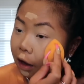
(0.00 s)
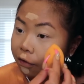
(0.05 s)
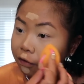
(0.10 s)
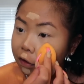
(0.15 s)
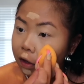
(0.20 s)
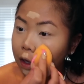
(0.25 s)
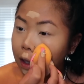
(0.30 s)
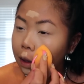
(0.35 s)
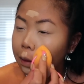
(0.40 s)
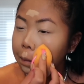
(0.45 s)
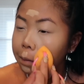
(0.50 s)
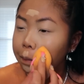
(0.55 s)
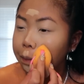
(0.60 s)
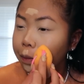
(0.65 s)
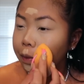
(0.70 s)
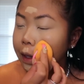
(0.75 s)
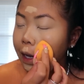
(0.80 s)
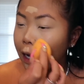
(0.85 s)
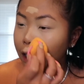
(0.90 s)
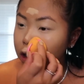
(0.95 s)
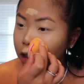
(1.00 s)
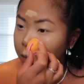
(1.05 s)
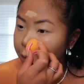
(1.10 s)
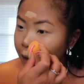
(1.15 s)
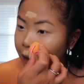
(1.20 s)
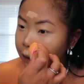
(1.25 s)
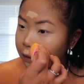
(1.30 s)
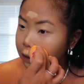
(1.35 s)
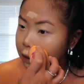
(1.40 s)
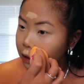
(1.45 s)
I feel like natural
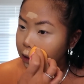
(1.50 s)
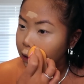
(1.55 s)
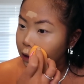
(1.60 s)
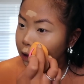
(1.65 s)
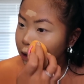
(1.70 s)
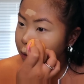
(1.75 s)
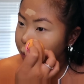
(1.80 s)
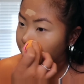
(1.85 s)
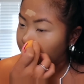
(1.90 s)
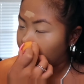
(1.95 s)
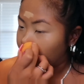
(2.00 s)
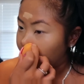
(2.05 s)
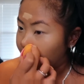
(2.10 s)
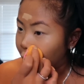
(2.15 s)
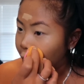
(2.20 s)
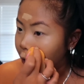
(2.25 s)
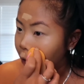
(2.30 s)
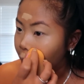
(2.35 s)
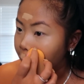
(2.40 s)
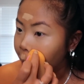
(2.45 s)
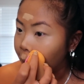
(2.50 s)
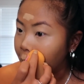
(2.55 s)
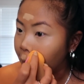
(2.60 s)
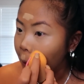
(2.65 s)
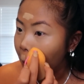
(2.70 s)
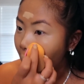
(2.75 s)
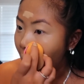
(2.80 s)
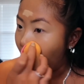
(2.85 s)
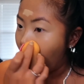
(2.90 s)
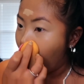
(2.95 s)
makeup just looks prettier on
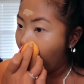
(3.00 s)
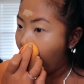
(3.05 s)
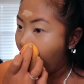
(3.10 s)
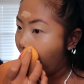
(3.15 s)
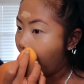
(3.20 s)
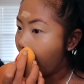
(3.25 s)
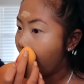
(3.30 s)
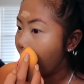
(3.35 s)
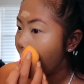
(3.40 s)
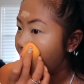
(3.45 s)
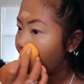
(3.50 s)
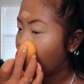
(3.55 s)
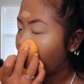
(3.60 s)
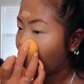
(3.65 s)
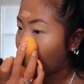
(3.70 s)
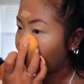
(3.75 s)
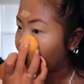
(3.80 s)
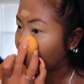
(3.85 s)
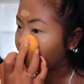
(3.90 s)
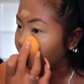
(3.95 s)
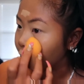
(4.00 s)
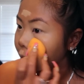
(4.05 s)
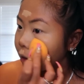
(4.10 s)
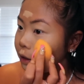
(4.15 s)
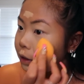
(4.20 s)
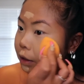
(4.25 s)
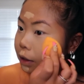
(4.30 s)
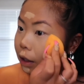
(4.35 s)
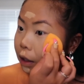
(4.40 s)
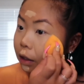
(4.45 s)
me. I like my
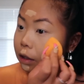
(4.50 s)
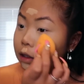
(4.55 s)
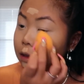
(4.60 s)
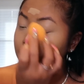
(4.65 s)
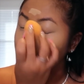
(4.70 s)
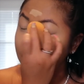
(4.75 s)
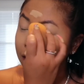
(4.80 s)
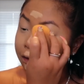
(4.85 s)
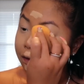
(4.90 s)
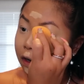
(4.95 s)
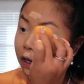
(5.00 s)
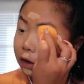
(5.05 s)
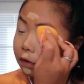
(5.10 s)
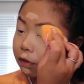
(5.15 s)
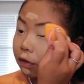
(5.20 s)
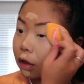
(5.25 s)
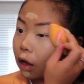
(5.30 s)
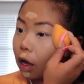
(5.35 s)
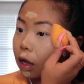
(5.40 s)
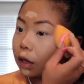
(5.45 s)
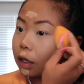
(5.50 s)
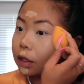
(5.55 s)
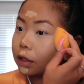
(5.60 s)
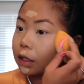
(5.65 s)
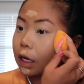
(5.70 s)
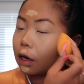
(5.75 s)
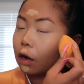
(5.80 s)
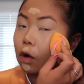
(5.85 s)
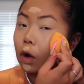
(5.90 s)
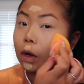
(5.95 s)
skin to be like very
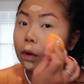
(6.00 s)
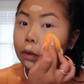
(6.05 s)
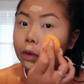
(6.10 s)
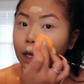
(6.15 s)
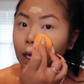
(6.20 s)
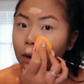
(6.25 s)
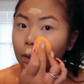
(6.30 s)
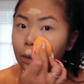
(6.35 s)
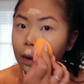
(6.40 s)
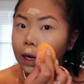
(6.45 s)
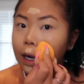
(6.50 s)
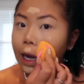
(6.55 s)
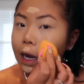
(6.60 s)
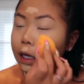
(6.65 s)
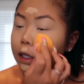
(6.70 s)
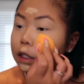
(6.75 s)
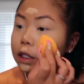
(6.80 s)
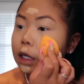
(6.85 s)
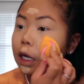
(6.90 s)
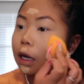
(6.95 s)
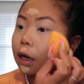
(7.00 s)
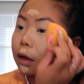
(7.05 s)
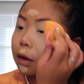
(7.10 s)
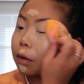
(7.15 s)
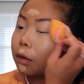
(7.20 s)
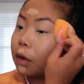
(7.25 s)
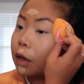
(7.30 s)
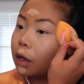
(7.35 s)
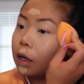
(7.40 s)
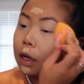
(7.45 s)
flawless. I go in with like one
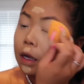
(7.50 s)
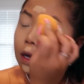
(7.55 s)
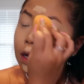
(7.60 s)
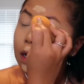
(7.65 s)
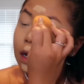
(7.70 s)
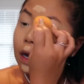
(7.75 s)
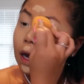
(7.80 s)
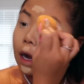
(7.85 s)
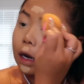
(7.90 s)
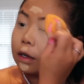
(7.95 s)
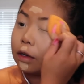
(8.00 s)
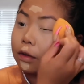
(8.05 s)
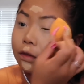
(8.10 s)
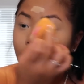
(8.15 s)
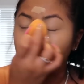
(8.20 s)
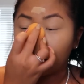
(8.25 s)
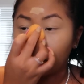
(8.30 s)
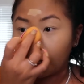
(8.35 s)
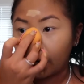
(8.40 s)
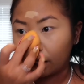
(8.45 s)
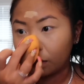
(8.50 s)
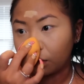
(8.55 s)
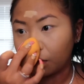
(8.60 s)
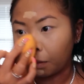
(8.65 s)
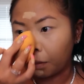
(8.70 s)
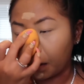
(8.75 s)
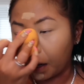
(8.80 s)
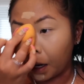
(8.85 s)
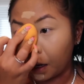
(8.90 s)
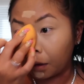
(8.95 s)
eyeshadow. I do very
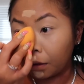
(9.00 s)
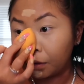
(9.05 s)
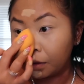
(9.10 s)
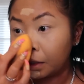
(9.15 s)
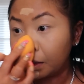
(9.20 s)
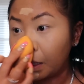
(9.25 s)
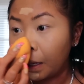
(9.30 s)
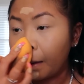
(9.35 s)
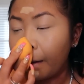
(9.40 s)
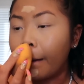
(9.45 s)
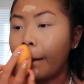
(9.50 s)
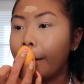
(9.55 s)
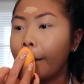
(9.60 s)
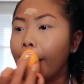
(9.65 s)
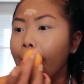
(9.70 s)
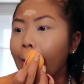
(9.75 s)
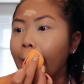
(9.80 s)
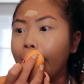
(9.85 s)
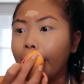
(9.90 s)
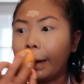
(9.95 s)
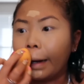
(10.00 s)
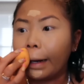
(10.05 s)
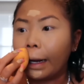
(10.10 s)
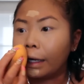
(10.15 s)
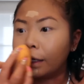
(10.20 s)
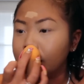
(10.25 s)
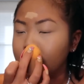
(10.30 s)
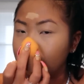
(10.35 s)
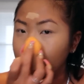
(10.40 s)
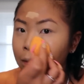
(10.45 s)
natural brows, and then
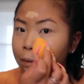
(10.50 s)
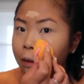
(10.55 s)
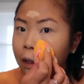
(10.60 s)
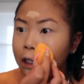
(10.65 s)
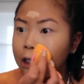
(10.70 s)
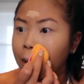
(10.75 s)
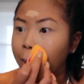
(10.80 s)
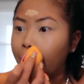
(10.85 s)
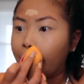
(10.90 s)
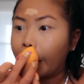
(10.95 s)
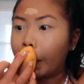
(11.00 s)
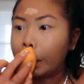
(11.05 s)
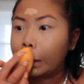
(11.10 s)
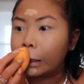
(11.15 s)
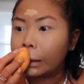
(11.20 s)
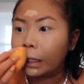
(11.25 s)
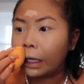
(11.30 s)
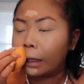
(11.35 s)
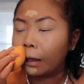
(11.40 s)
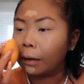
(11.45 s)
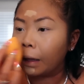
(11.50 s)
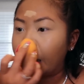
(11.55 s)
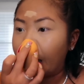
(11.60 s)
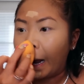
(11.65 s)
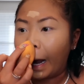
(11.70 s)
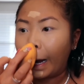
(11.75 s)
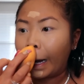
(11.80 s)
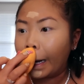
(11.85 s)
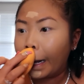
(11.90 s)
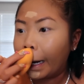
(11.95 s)
I just do blush and bronzer. I don't like
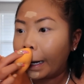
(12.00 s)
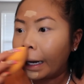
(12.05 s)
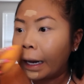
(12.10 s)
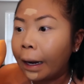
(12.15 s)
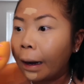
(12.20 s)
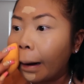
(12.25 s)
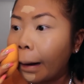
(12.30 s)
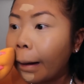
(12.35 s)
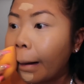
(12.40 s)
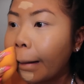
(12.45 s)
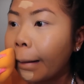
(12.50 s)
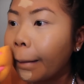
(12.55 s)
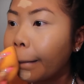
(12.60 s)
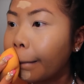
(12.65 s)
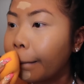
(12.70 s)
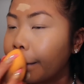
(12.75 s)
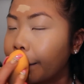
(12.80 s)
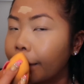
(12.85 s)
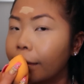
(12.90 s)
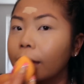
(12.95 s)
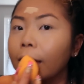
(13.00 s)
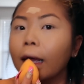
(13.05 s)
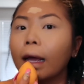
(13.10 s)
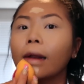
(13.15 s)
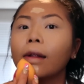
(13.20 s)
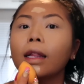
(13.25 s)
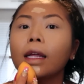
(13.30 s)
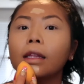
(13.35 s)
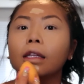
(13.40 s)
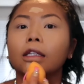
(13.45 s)
highlighting. Like
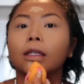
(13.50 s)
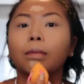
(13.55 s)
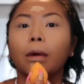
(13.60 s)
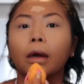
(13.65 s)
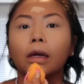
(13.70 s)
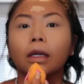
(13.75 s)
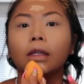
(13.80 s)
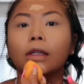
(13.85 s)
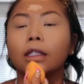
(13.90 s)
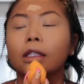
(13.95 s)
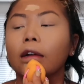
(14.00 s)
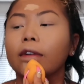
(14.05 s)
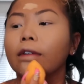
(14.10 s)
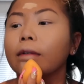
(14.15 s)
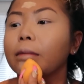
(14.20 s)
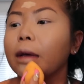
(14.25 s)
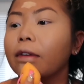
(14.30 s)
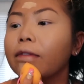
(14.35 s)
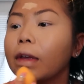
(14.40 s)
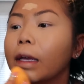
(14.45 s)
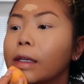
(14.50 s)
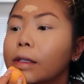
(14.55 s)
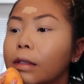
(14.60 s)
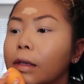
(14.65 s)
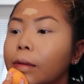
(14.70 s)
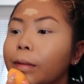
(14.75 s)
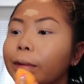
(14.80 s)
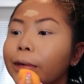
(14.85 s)
I don't like the sparkly stuff on my face no